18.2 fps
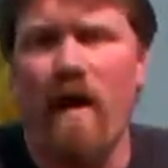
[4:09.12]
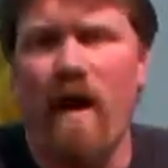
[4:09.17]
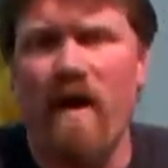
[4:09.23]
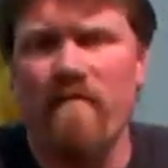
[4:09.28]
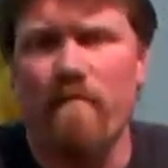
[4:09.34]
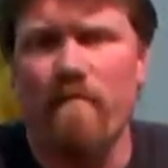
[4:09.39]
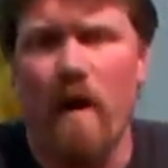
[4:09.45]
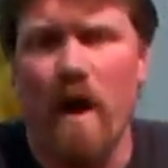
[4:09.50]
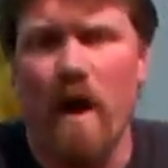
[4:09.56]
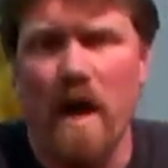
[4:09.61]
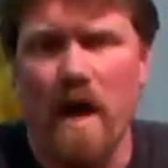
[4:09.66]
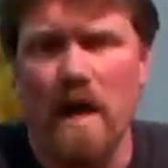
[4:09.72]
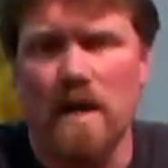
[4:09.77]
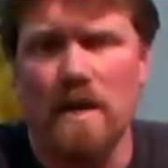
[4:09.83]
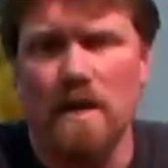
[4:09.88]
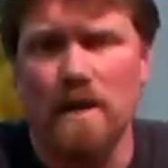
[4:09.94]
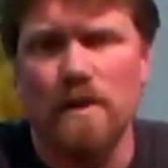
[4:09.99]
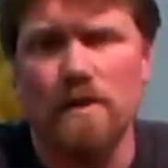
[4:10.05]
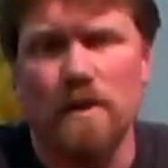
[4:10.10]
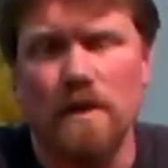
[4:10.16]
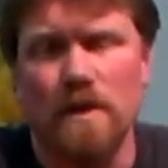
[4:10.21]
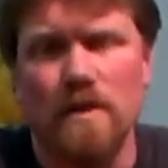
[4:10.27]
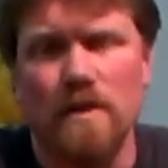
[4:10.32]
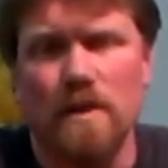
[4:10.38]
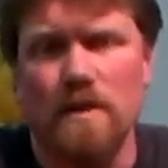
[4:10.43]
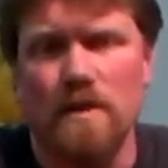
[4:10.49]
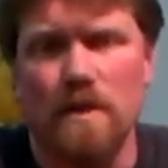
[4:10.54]
5x8
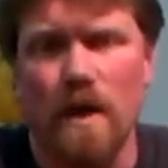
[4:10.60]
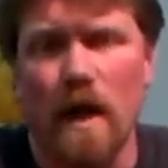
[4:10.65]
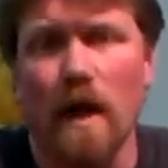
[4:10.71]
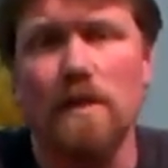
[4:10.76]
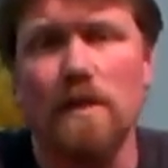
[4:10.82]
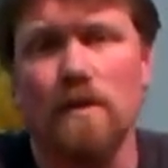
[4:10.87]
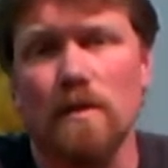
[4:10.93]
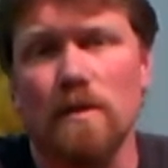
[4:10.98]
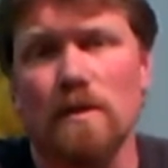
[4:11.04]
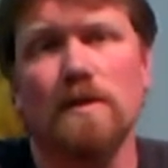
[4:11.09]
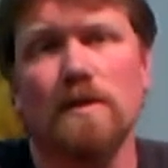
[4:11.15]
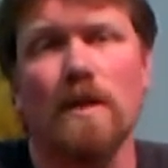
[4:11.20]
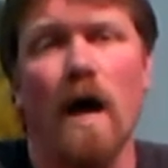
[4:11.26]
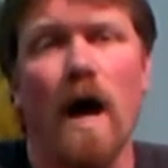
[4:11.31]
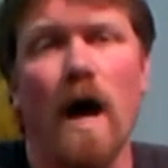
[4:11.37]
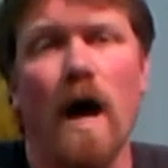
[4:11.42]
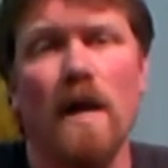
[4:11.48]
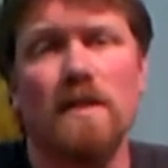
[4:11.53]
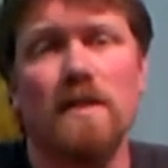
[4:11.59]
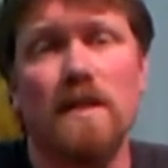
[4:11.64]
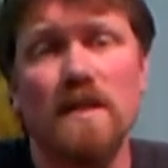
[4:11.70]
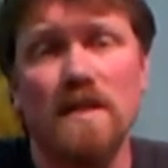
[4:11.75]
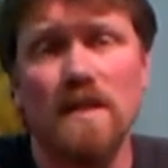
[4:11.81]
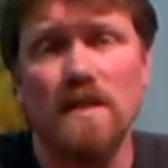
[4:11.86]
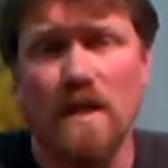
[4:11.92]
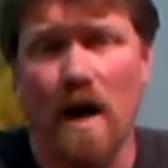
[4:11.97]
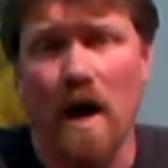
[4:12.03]
inches. It's a nice little size.
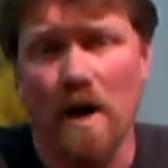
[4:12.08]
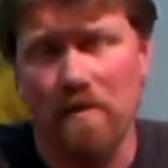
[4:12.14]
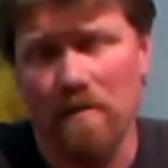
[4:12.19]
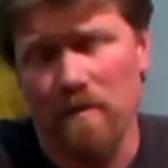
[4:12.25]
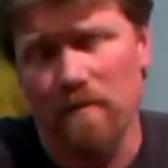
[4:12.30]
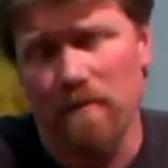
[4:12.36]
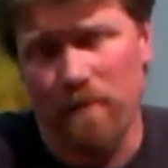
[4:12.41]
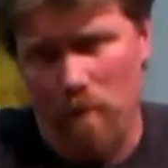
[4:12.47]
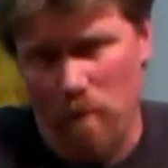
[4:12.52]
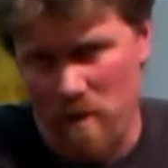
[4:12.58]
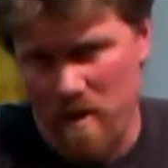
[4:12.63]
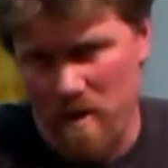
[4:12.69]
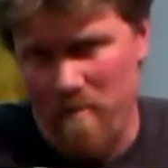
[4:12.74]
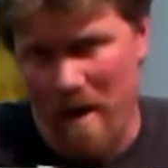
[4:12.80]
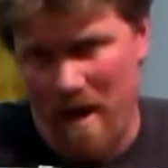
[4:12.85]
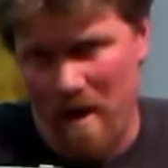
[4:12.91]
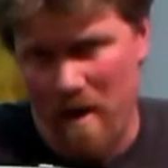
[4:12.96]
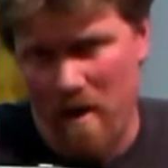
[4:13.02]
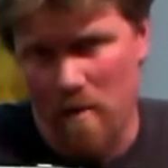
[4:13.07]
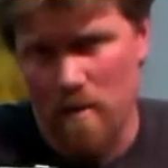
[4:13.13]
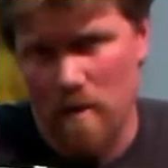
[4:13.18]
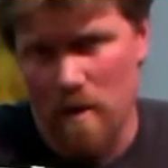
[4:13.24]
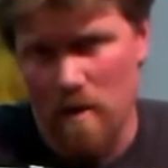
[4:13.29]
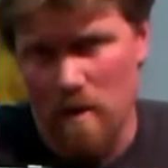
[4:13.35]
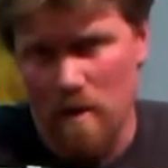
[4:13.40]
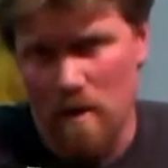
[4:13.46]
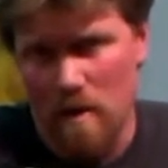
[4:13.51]
This is 140 pound
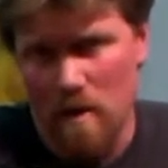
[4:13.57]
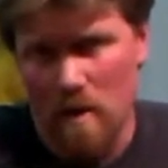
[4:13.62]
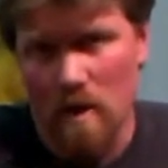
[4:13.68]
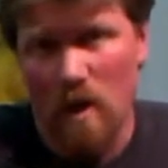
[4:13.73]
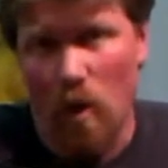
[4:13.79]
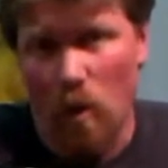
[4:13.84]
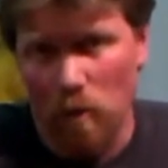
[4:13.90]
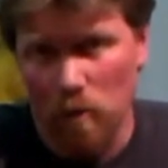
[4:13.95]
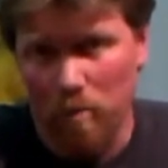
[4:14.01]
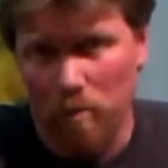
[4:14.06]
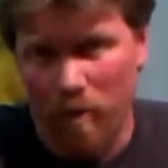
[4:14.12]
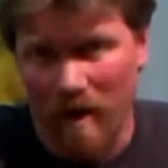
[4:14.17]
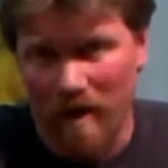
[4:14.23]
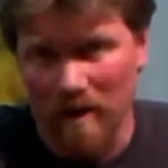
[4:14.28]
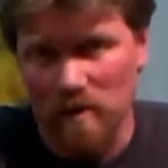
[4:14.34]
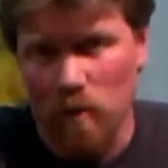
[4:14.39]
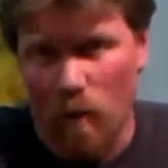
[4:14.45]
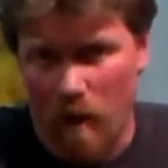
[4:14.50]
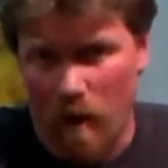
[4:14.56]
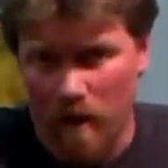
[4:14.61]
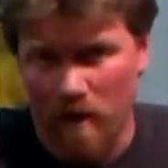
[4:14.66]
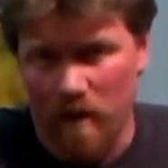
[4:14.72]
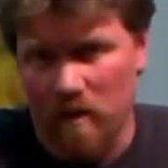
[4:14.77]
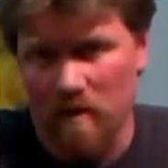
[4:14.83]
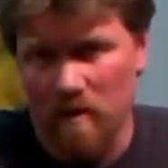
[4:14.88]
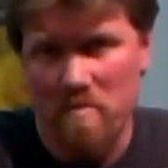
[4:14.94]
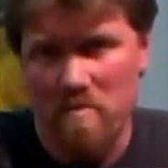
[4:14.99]
cold press
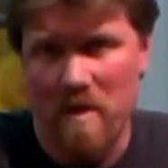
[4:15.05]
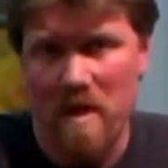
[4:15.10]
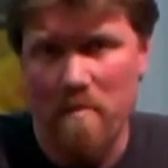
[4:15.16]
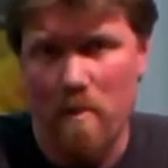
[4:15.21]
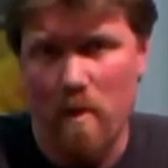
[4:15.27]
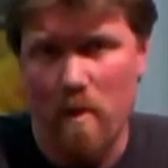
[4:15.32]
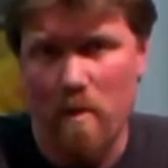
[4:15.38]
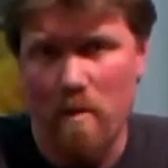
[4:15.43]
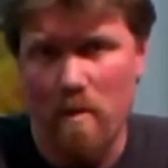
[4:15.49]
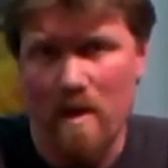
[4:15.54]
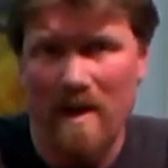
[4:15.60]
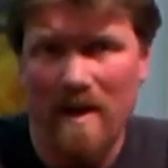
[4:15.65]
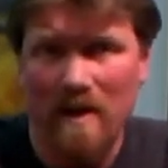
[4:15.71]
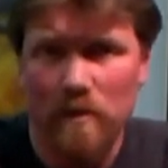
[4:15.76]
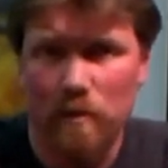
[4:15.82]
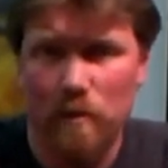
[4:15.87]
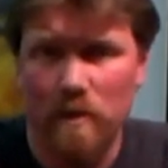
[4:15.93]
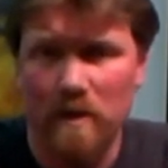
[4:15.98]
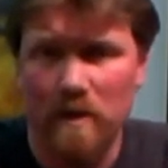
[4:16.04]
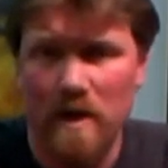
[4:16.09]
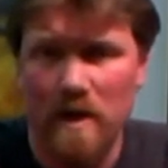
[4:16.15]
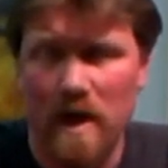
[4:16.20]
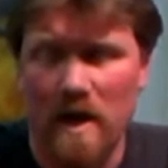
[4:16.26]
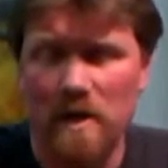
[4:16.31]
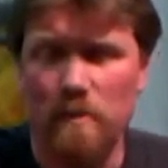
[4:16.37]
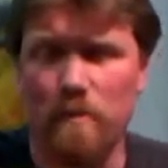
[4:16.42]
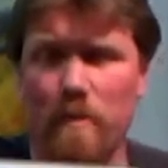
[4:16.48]
watercolor paper. It's really
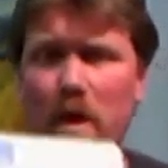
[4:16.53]
nice